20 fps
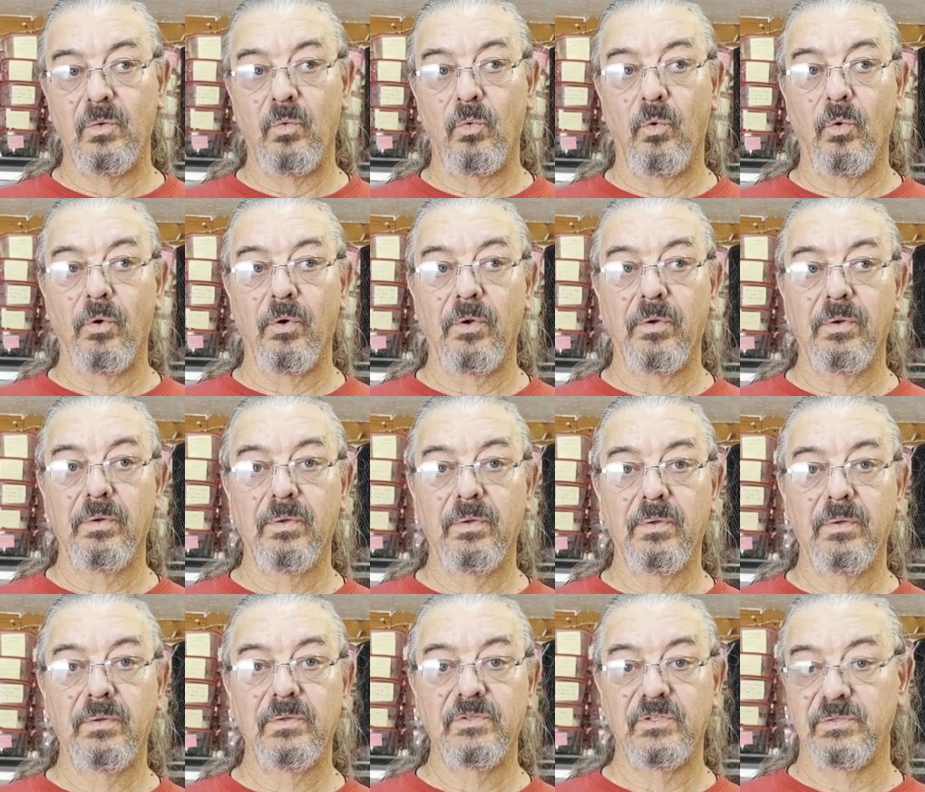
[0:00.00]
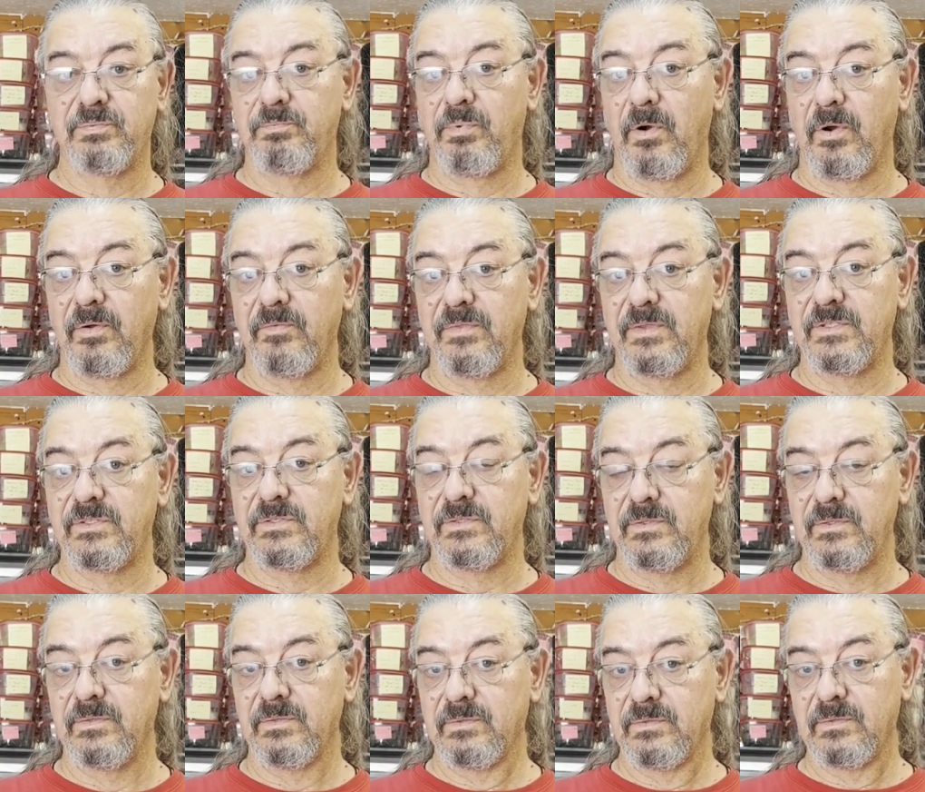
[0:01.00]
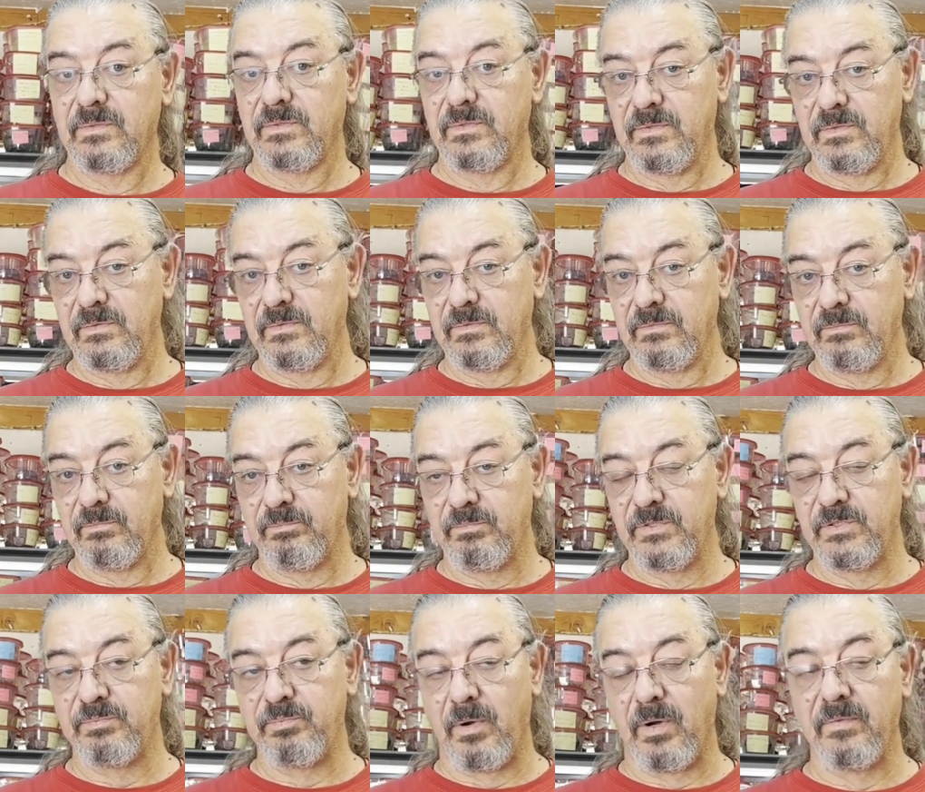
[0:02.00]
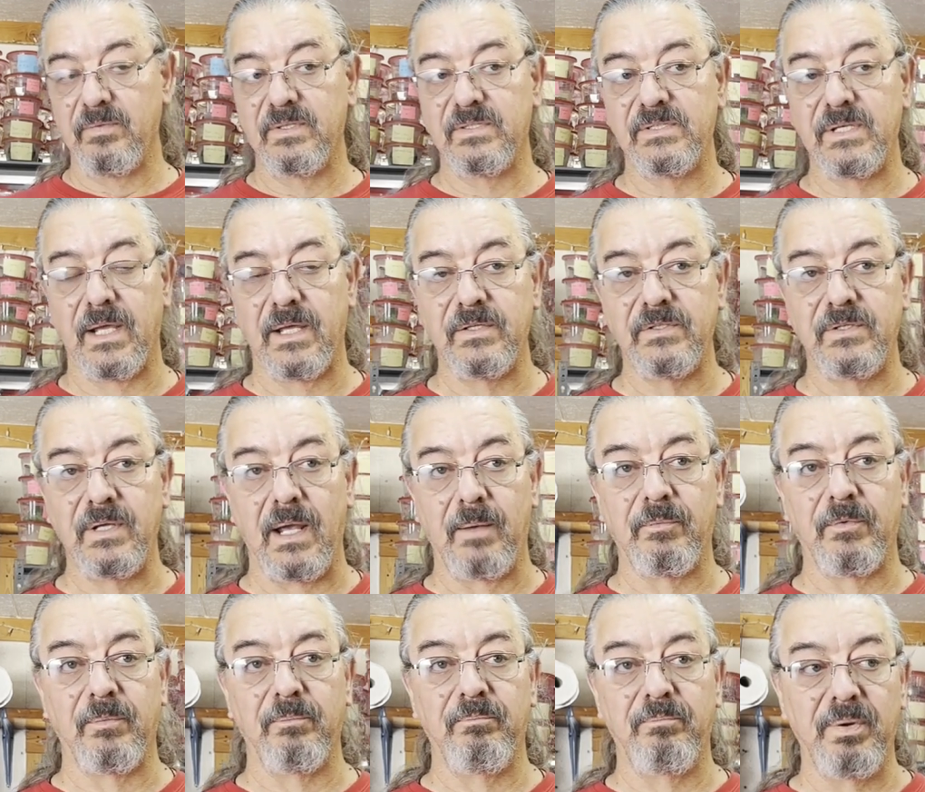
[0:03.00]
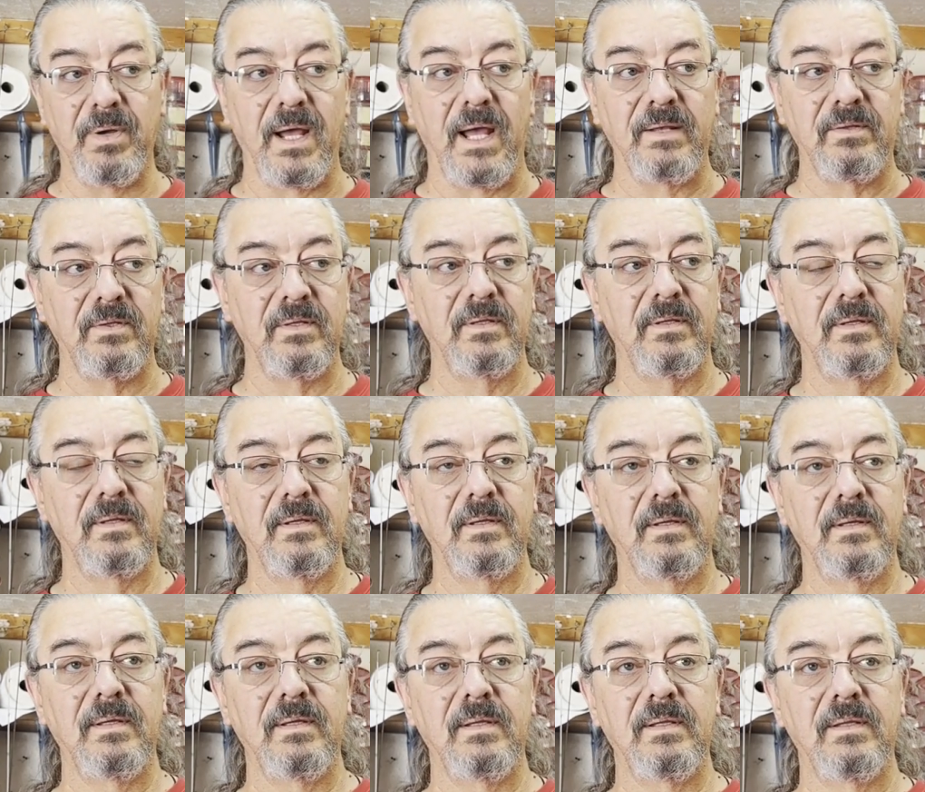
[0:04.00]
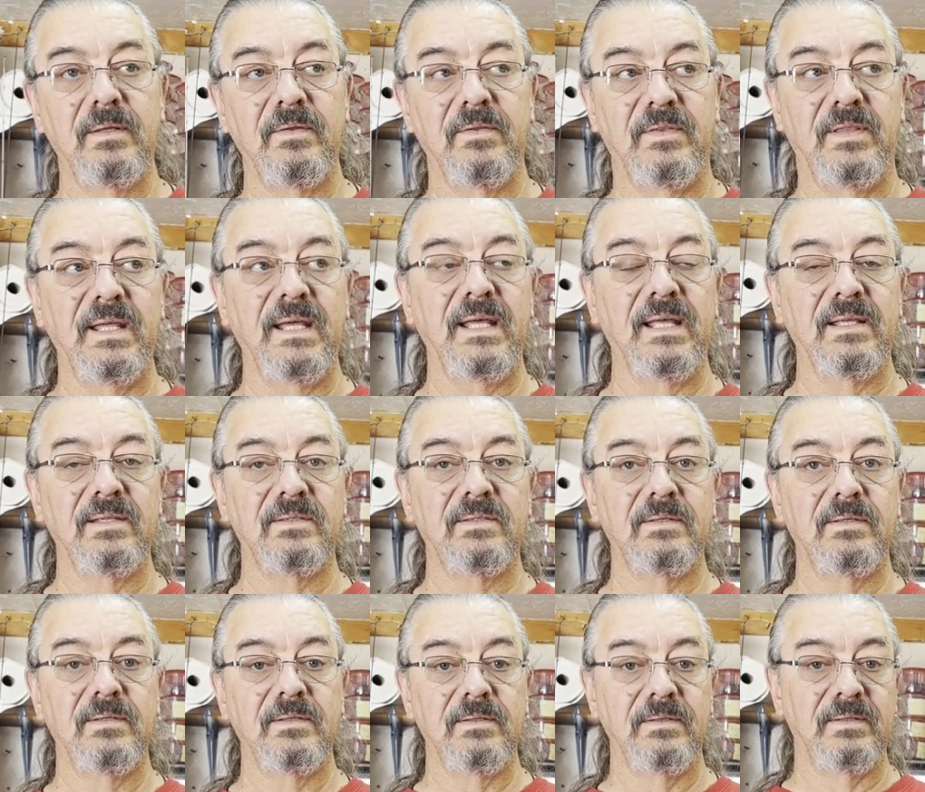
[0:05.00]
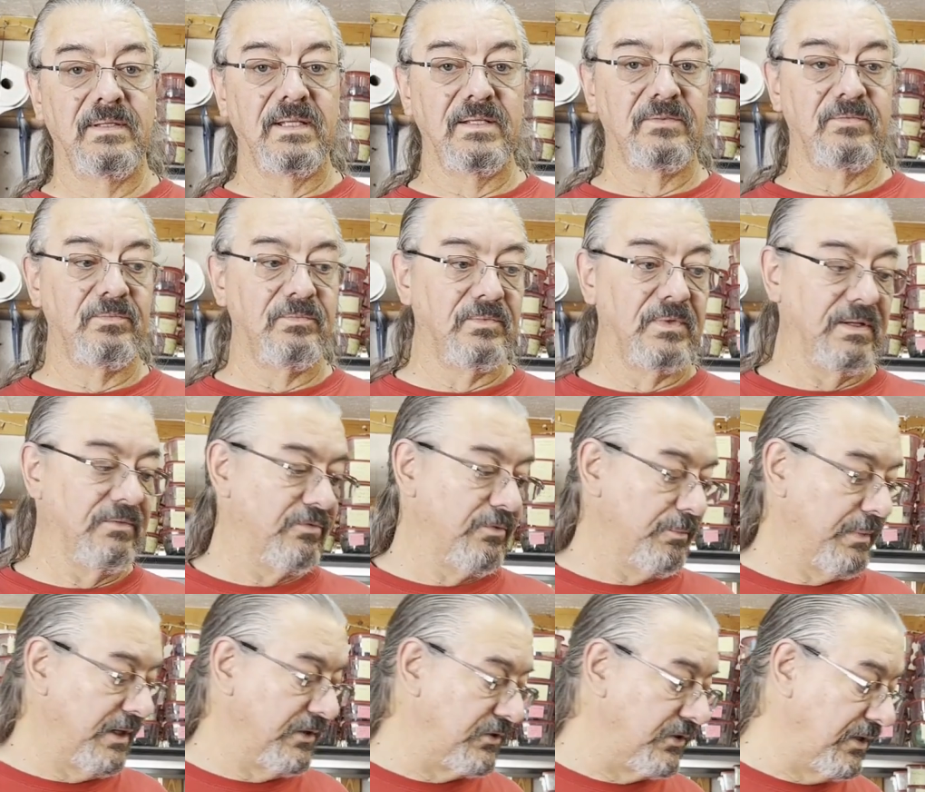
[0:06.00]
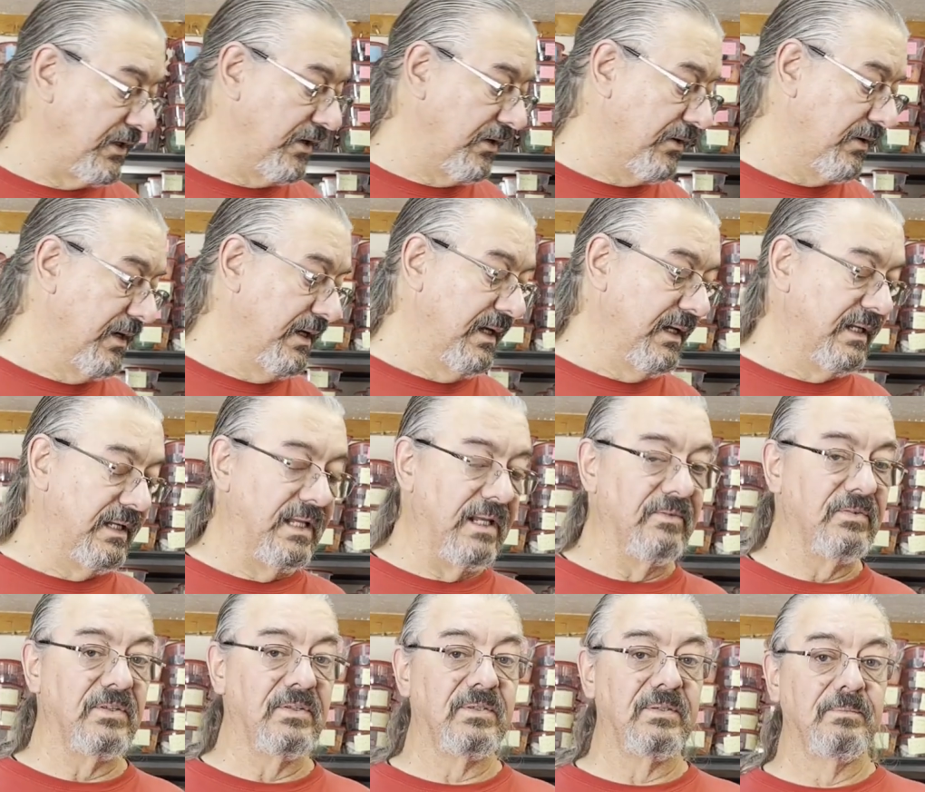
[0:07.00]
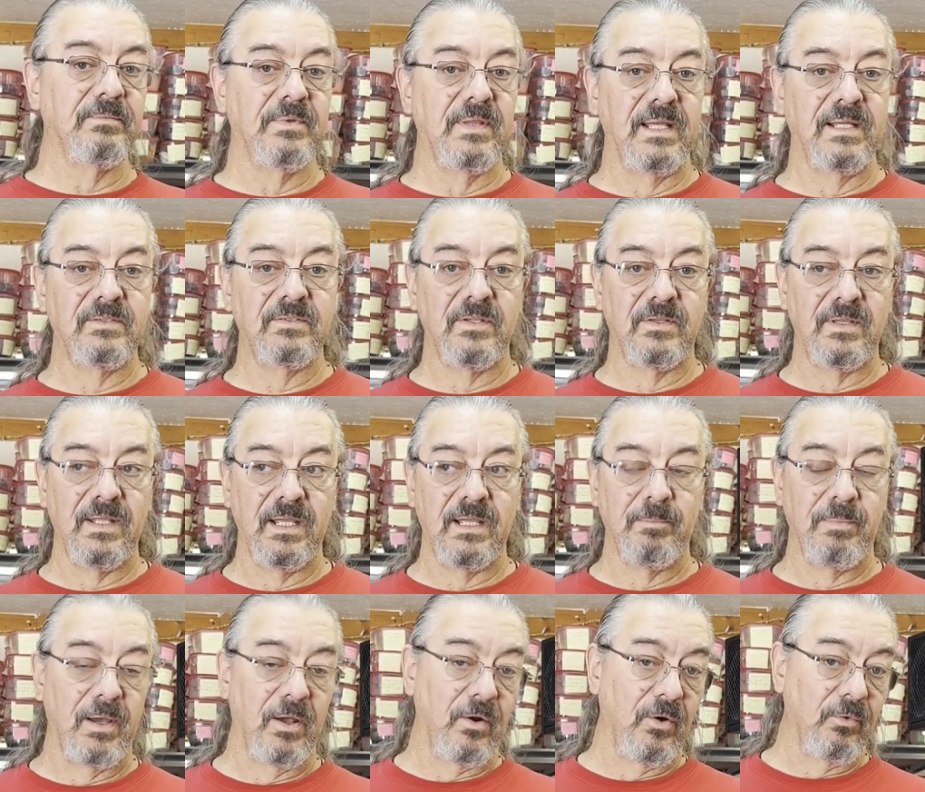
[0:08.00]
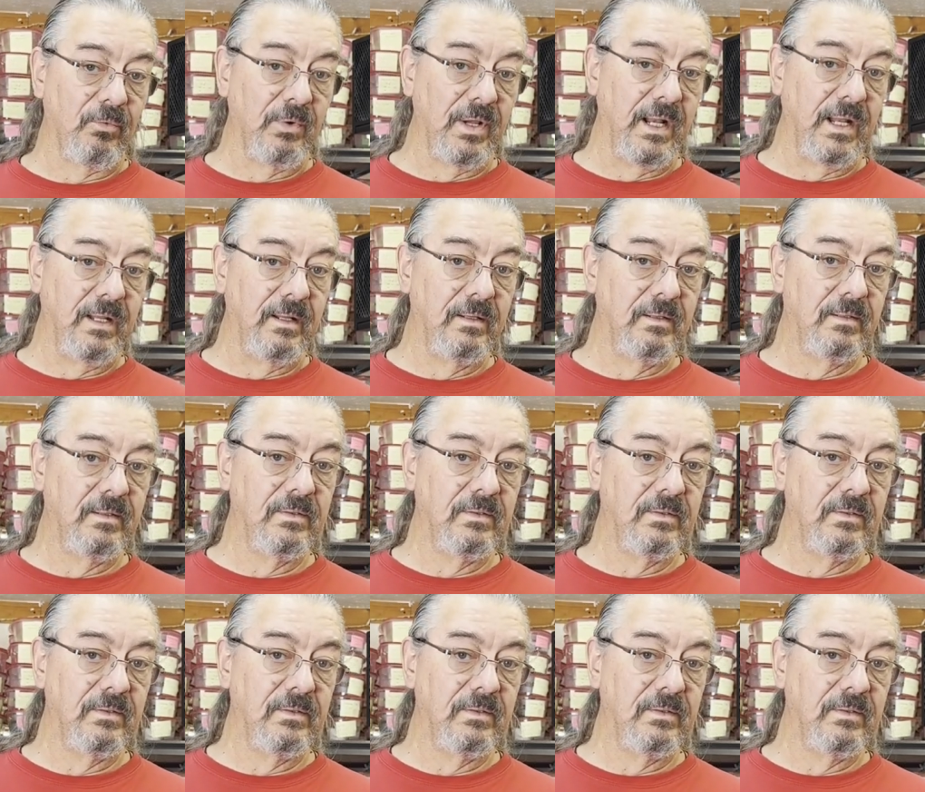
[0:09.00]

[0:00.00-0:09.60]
or just part of the second chapter. But this information here gives us some things to think about already.